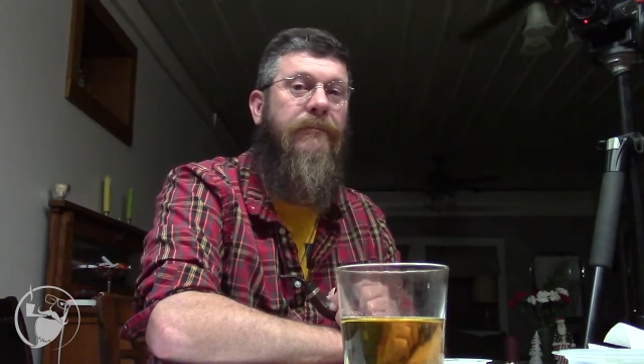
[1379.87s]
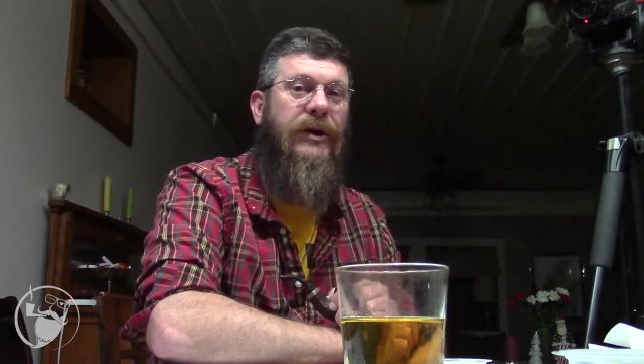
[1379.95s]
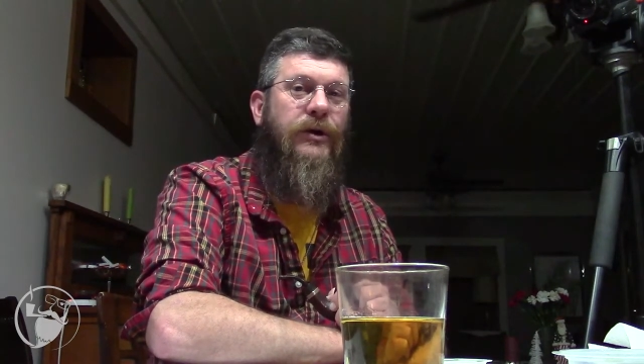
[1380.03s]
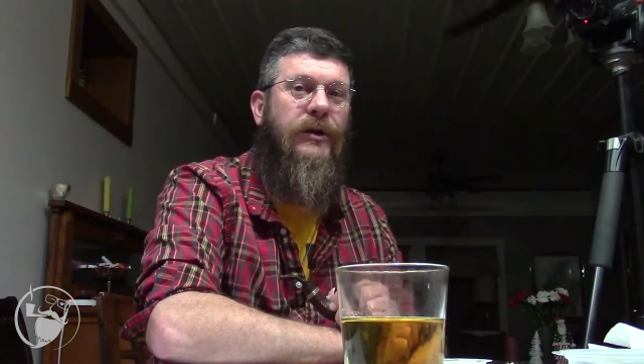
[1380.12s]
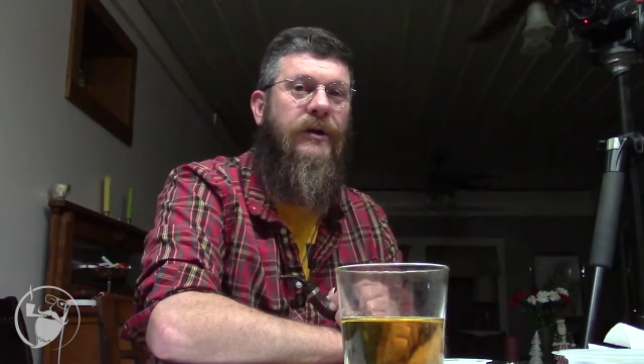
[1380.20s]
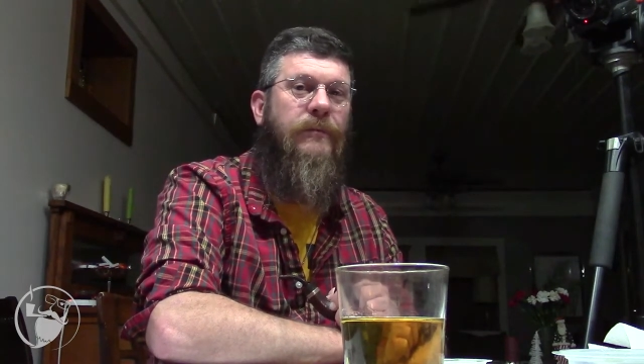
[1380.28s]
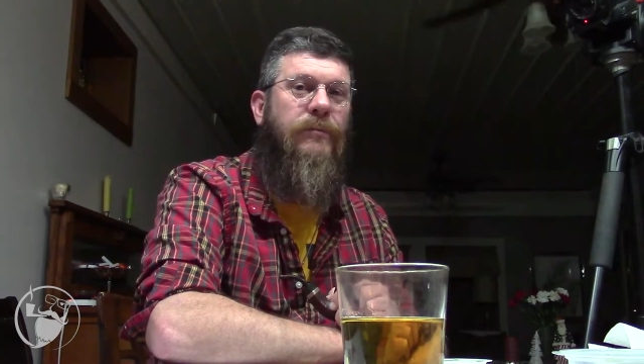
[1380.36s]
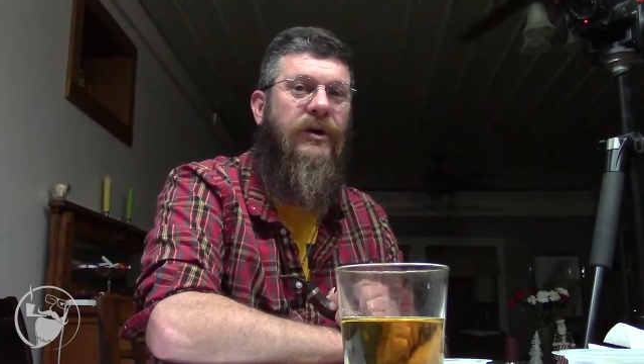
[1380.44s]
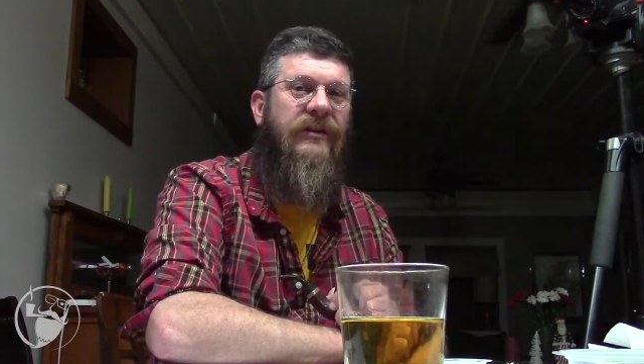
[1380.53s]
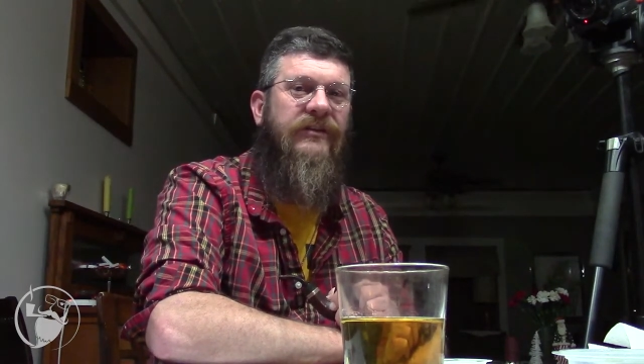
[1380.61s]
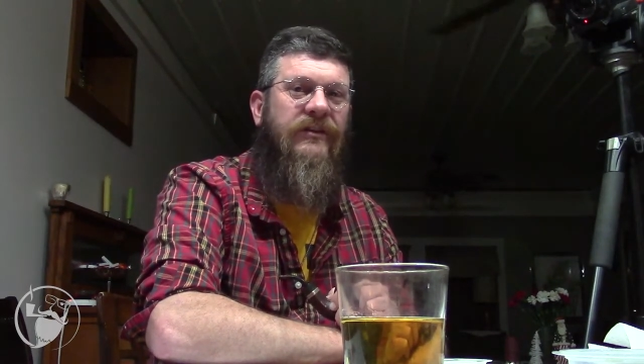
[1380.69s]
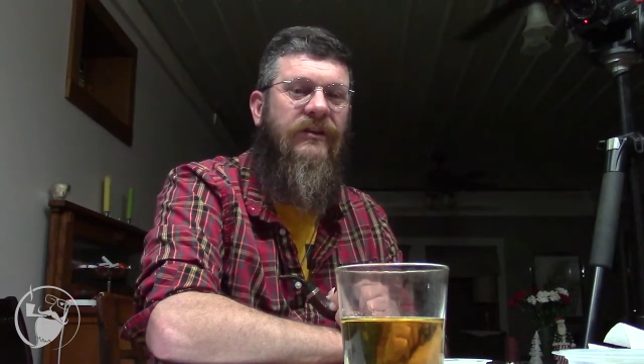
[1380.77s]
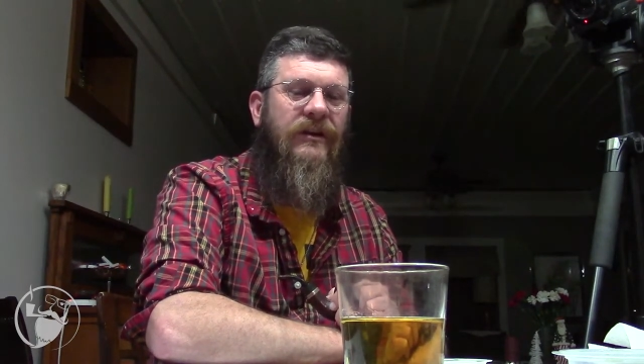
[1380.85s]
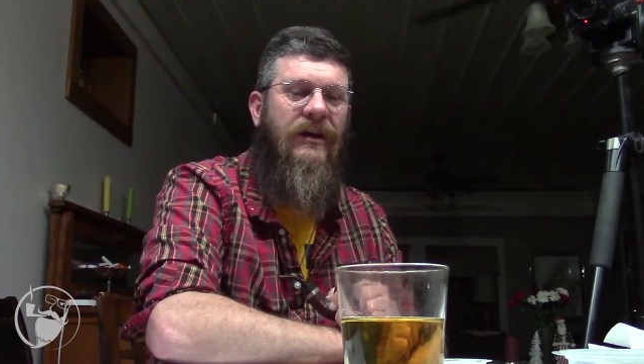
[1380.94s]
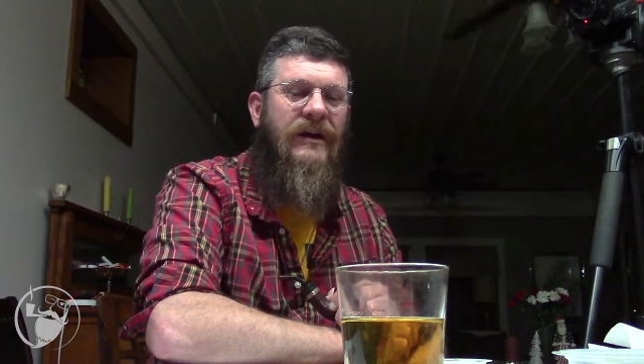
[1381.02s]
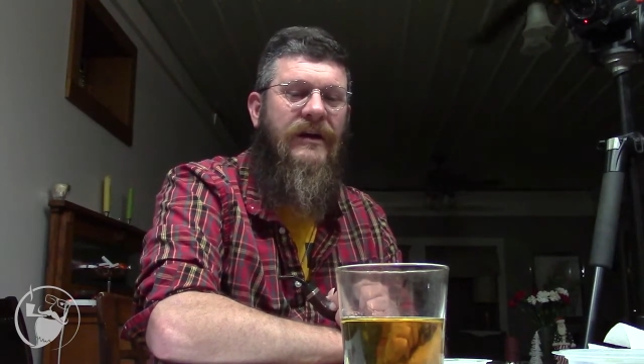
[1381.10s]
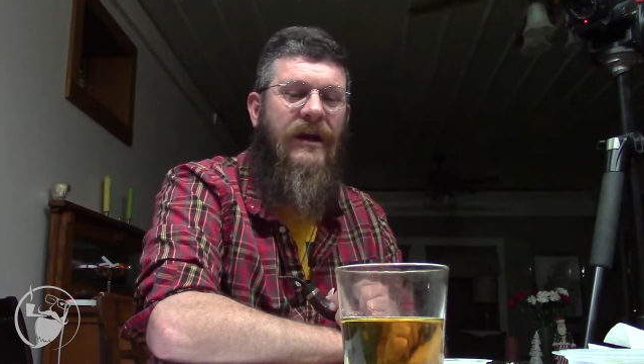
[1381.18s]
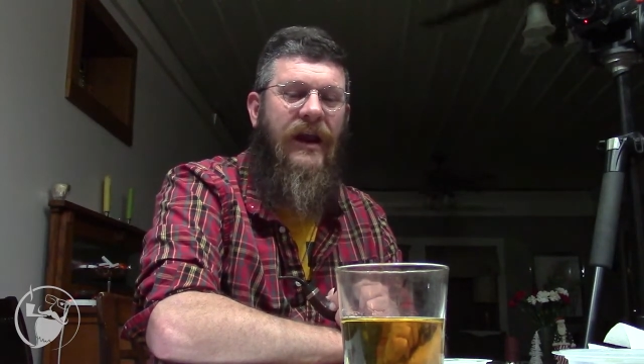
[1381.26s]
Bearded Bristol,
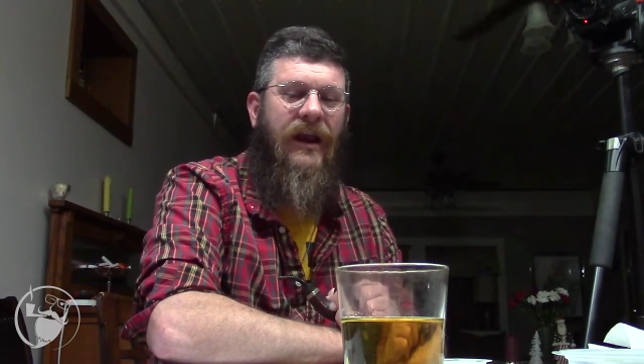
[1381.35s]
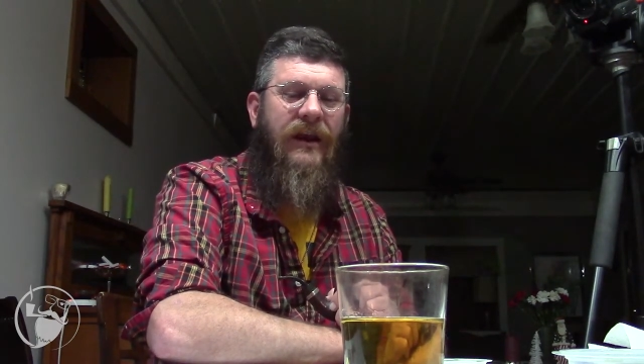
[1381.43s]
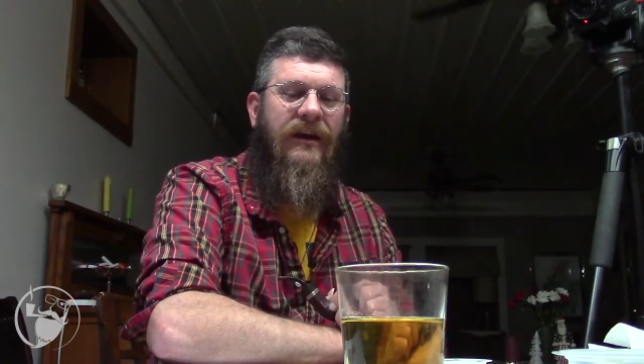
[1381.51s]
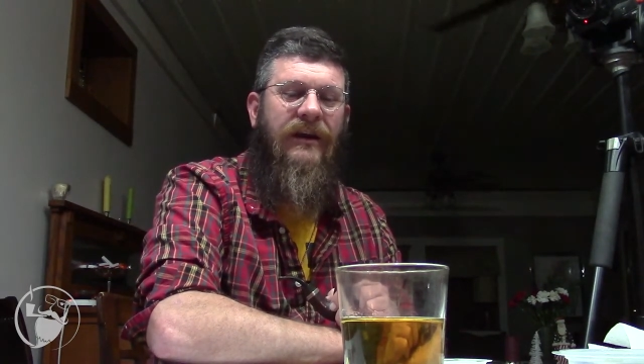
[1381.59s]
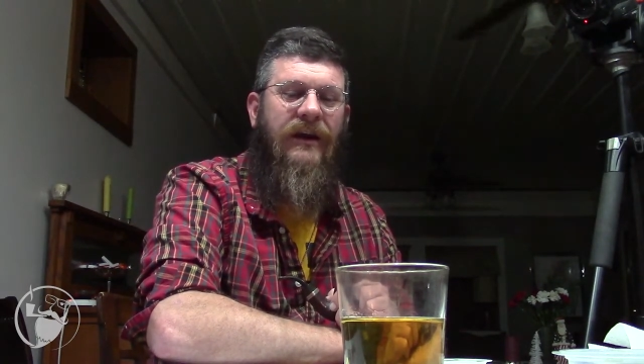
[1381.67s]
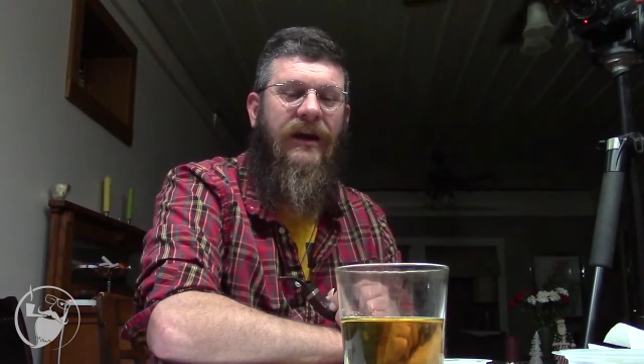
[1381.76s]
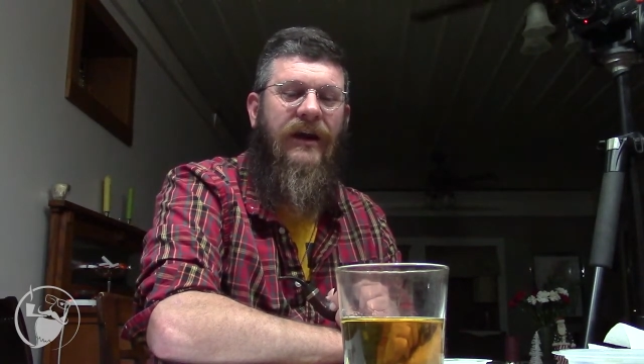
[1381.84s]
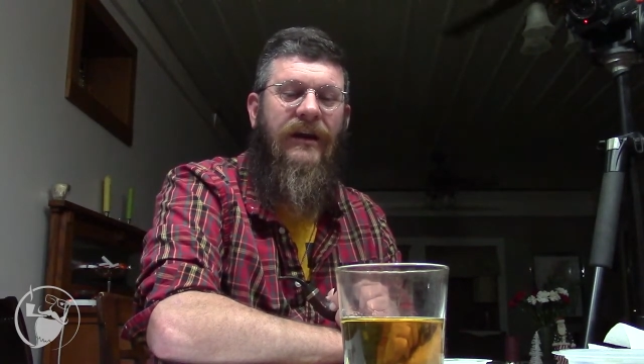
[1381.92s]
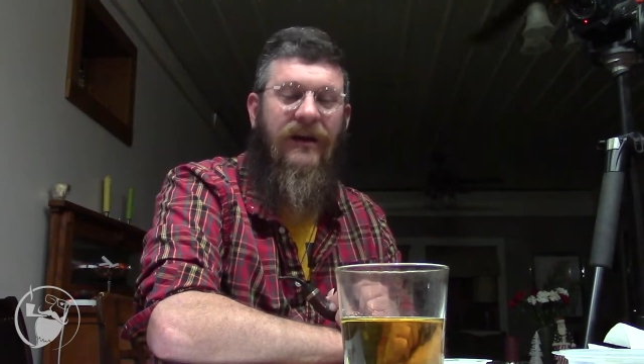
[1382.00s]
and have